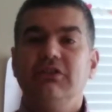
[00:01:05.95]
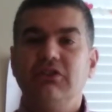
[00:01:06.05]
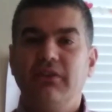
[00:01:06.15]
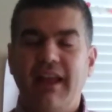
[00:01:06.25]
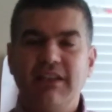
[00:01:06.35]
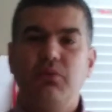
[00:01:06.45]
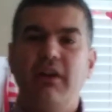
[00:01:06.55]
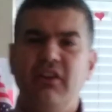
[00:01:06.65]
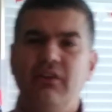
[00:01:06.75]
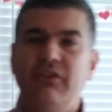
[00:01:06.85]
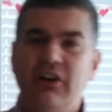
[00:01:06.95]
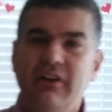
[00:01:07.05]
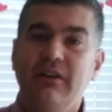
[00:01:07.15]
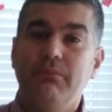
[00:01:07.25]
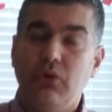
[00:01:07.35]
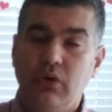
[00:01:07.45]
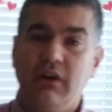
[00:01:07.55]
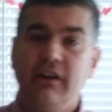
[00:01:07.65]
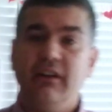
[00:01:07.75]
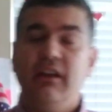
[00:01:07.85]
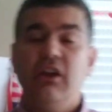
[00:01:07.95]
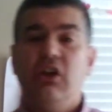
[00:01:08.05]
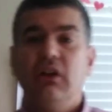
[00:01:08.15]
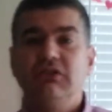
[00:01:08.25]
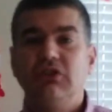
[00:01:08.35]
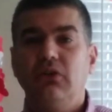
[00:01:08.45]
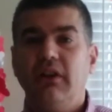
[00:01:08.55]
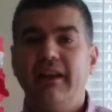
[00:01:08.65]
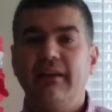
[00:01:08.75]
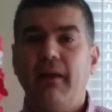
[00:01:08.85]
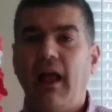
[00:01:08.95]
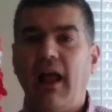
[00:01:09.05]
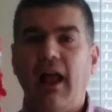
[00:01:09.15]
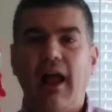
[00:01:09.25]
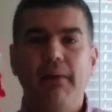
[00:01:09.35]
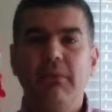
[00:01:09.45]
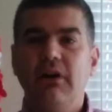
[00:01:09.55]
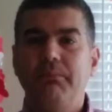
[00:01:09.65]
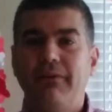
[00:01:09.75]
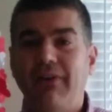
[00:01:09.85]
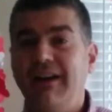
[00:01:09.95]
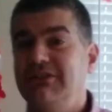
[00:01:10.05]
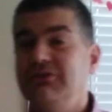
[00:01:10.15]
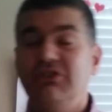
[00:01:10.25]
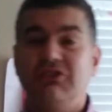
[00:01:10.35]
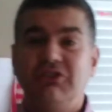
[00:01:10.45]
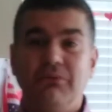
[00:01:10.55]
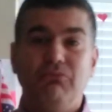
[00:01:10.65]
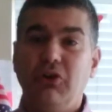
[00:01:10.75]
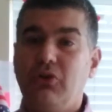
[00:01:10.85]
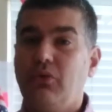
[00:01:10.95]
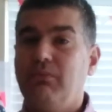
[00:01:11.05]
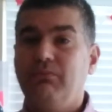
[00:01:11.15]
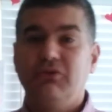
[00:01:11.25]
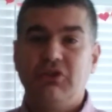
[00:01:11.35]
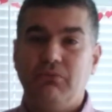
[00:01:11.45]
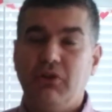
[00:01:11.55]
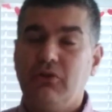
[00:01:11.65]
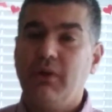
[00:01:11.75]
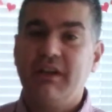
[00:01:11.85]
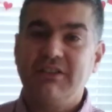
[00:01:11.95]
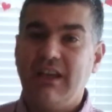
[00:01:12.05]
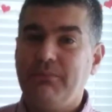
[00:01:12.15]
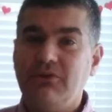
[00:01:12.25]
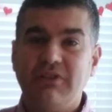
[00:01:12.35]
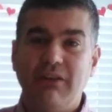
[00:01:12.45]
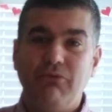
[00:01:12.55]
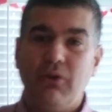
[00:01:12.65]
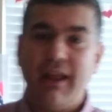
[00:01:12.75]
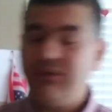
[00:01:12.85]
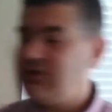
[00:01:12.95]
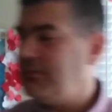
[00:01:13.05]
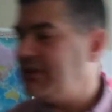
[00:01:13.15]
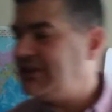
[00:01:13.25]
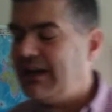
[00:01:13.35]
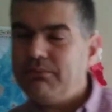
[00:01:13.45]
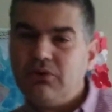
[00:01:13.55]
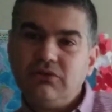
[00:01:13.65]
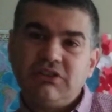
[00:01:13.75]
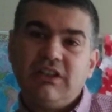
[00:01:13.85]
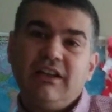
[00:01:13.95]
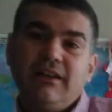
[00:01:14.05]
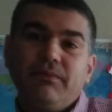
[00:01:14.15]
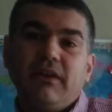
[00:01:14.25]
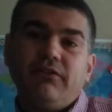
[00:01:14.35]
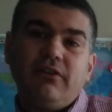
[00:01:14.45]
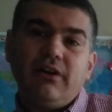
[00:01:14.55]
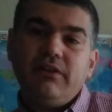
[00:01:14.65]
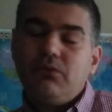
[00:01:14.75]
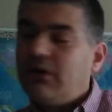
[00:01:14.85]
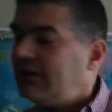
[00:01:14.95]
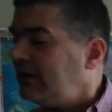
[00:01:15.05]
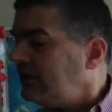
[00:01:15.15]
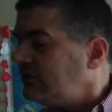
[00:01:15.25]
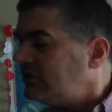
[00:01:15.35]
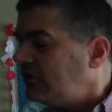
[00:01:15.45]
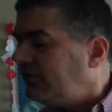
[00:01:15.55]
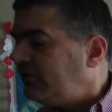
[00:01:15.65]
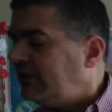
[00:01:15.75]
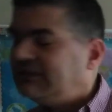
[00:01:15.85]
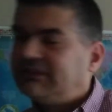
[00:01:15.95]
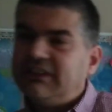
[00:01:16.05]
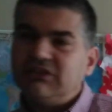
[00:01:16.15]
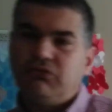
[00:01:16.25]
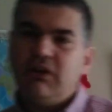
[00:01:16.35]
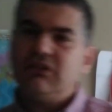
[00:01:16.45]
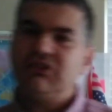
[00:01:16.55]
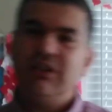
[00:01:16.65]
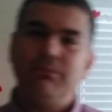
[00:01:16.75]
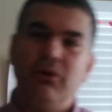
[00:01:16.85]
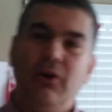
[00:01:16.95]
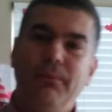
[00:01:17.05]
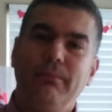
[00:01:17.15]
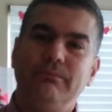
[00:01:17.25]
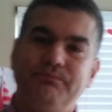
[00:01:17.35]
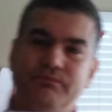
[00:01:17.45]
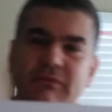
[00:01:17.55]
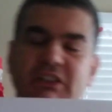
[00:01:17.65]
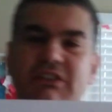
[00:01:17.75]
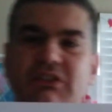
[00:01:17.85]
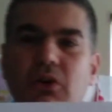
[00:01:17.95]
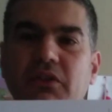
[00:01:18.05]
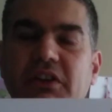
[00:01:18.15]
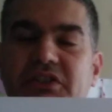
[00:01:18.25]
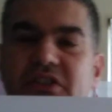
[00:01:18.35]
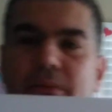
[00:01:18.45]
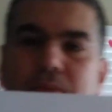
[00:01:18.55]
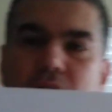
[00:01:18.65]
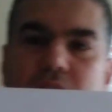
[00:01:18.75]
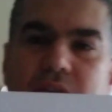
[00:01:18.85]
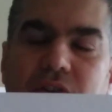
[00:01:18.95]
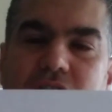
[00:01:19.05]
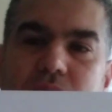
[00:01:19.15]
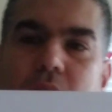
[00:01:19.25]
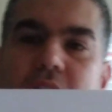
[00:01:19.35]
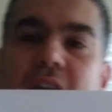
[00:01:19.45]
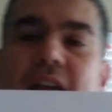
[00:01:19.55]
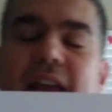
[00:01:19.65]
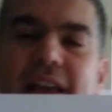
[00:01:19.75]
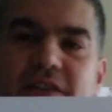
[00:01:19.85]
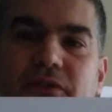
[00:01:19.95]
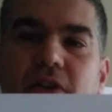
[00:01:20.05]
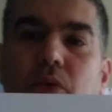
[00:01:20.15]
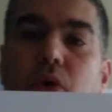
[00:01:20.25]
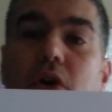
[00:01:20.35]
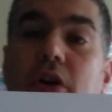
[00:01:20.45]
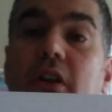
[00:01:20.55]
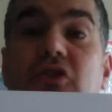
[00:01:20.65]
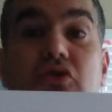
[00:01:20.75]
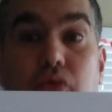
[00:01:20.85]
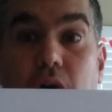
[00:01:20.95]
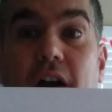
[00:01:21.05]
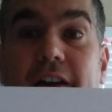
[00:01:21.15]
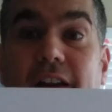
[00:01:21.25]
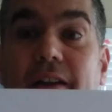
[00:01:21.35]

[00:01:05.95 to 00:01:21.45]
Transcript: So that's why they're very important. So like, I'm going to provide you just some real quick examples. I wrote out some examples for everyone. So for instance, real simple. This is called the first one is for the word to run.